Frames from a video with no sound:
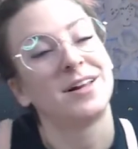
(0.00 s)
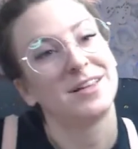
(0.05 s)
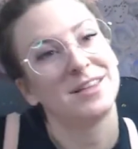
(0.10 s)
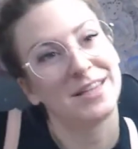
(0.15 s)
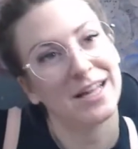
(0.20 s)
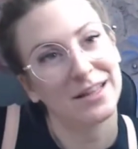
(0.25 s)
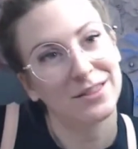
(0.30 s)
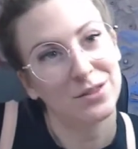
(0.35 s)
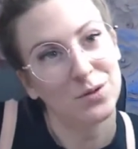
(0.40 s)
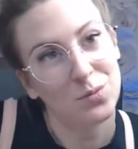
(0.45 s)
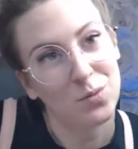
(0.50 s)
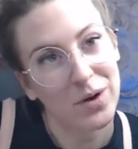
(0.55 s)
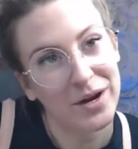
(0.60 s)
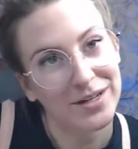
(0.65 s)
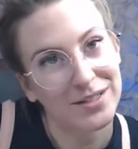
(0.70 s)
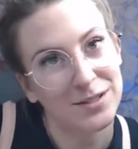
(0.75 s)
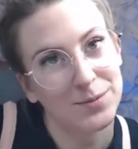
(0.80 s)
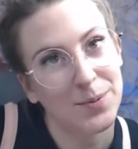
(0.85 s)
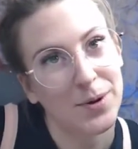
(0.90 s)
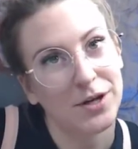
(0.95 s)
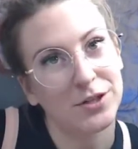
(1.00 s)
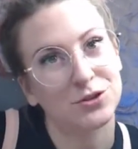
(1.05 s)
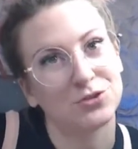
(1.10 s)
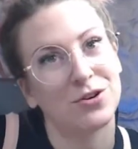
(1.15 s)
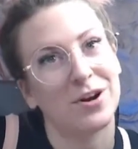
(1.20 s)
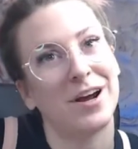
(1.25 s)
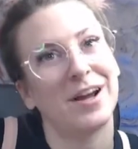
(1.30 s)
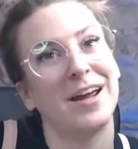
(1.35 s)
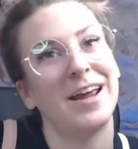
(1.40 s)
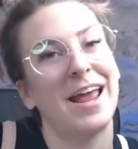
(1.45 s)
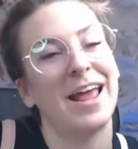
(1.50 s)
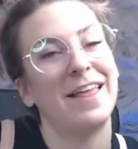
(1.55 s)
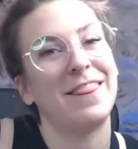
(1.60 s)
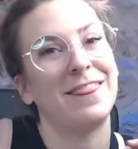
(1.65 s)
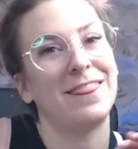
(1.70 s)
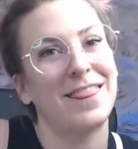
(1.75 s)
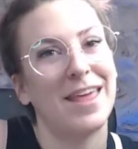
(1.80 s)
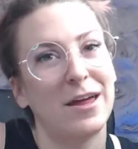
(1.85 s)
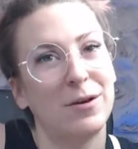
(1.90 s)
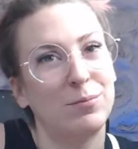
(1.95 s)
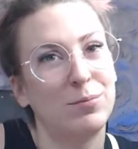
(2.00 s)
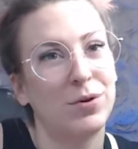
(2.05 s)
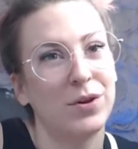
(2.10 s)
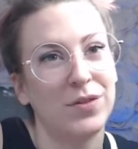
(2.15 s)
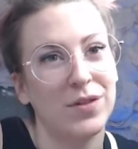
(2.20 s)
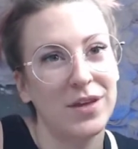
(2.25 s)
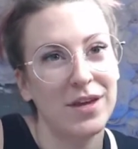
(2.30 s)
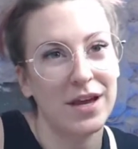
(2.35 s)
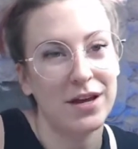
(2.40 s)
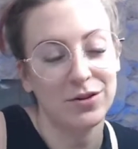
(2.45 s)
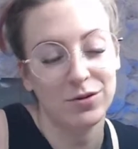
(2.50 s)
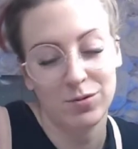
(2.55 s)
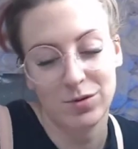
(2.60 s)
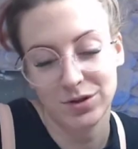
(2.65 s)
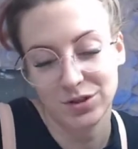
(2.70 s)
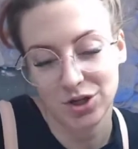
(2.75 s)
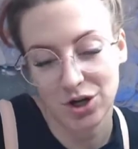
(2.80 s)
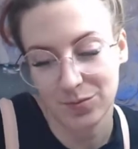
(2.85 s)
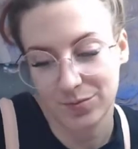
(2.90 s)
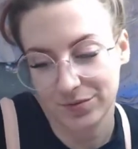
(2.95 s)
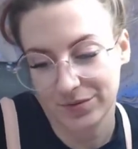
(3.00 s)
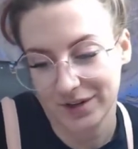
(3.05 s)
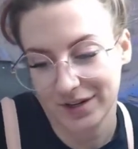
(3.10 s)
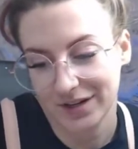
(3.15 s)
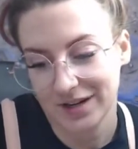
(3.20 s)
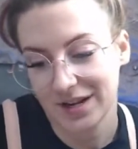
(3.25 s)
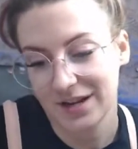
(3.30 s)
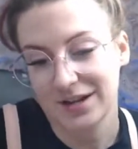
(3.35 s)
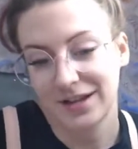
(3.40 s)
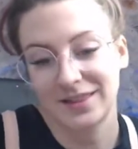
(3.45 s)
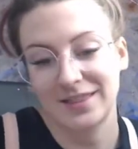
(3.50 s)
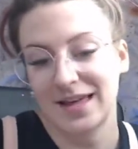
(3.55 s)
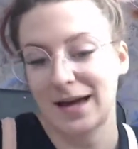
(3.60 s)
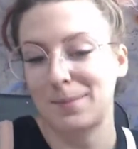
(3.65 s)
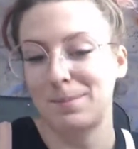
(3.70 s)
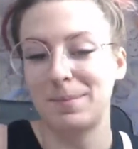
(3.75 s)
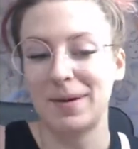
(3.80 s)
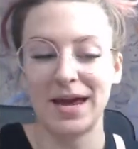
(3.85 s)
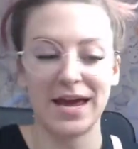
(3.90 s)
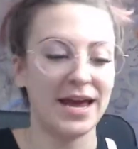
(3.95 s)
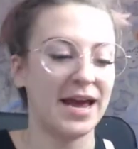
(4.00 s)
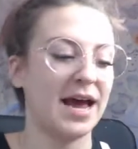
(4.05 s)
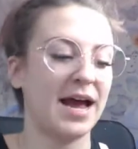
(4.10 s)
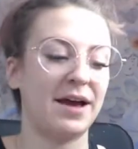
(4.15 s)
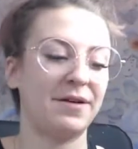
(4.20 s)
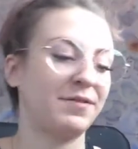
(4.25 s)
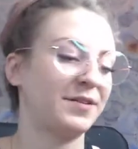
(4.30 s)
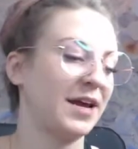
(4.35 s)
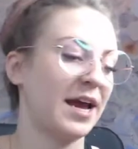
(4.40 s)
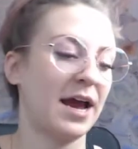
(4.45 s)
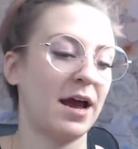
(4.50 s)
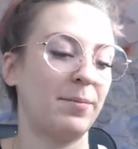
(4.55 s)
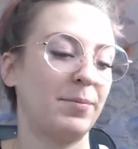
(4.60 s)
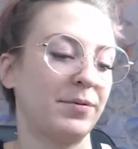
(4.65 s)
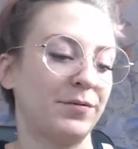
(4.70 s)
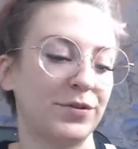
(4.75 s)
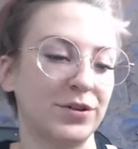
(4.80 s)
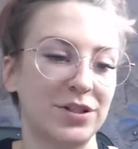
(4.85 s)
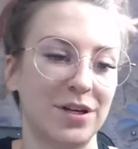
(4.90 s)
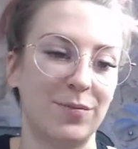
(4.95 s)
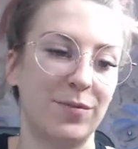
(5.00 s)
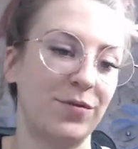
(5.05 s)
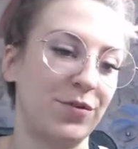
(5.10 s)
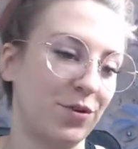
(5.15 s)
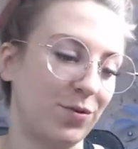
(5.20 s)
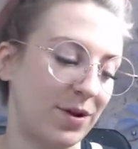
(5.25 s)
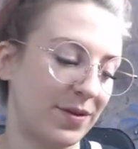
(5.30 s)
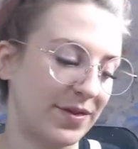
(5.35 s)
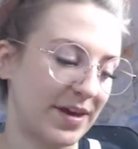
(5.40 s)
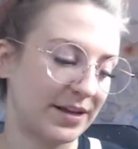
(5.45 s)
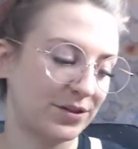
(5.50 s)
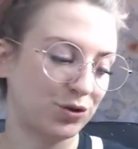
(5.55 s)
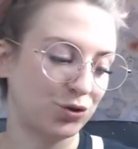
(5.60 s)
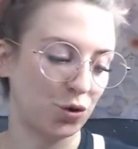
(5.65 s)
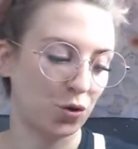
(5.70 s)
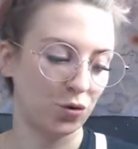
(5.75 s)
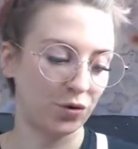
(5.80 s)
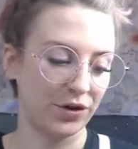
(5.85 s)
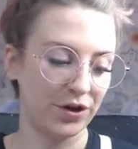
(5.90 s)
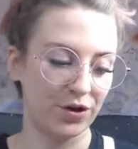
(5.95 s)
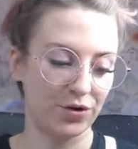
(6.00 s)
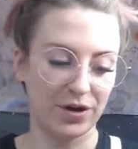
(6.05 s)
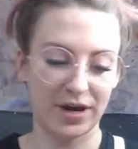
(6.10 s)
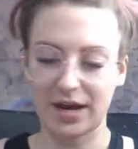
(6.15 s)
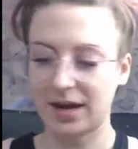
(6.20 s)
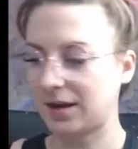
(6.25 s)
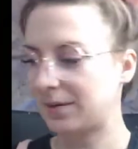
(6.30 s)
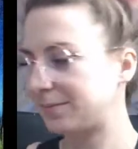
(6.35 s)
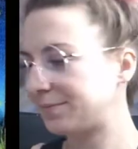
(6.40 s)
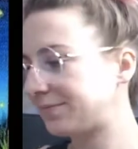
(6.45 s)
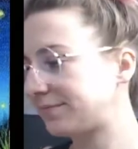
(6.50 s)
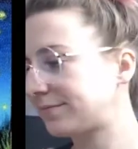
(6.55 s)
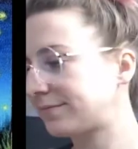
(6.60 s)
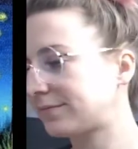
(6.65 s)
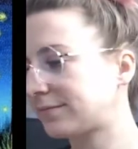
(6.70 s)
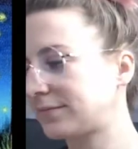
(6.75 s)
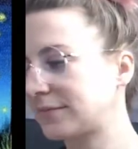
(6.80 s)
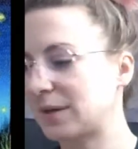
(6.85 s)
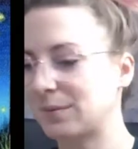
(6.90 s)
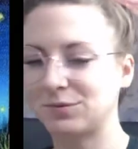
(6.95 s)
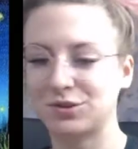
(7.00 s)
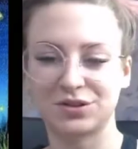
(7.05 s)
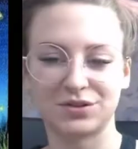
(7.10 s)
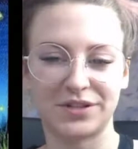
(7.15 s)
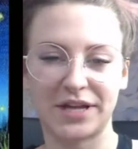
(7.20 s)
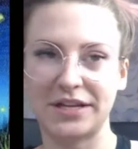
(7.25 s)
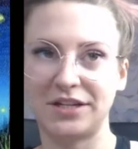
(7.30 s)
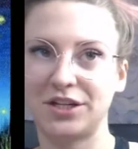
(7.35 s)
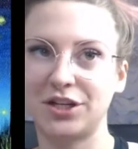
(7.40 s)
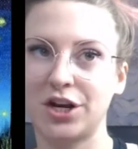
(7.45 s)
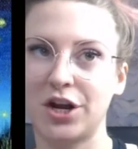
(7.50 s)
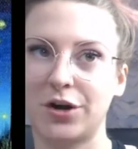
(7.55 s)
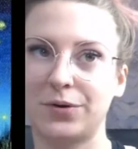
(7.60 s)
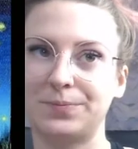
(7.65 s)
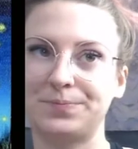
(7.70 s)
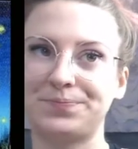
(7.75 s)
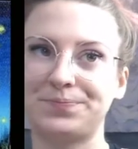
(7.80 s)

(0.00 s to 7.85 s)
Let the white spot dry and then put the yellow on top of it. That may have to happen for some of you, and that's totally okay. I'm just letting you know.